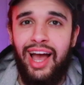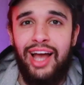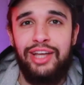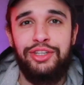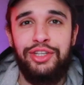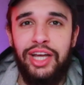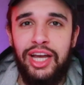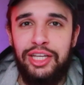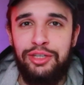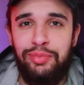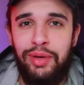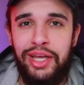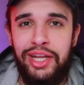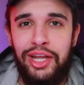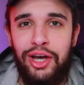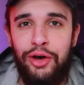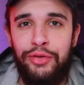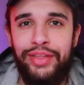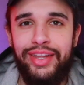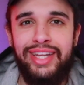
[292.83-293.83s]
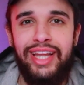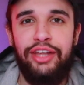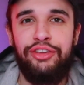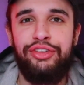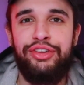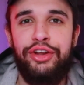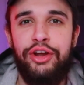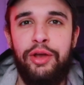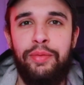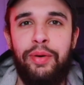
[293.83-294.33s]
As you guys may know, the
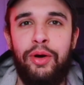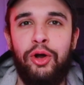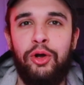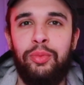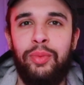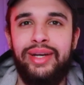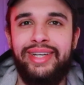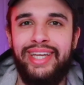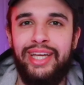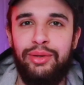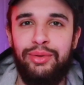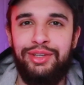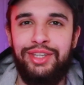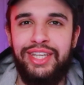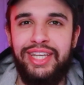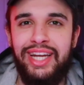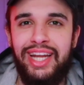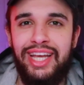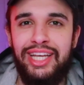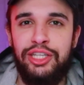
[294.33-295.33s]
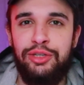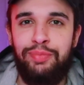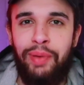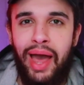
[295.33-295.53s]
legendary Pokemon Giratina is